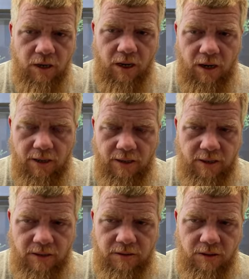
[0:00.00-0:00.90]
uh,
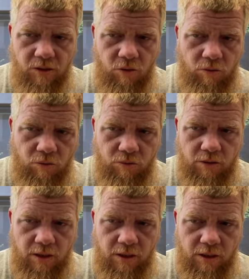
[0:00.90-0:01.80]
into the
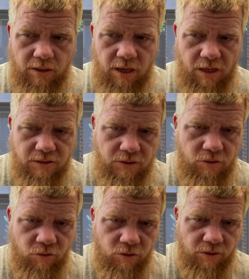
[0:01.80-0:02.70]
whole uh,
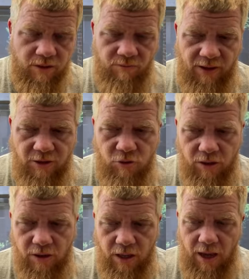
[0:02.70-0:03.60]
Constitutional Convention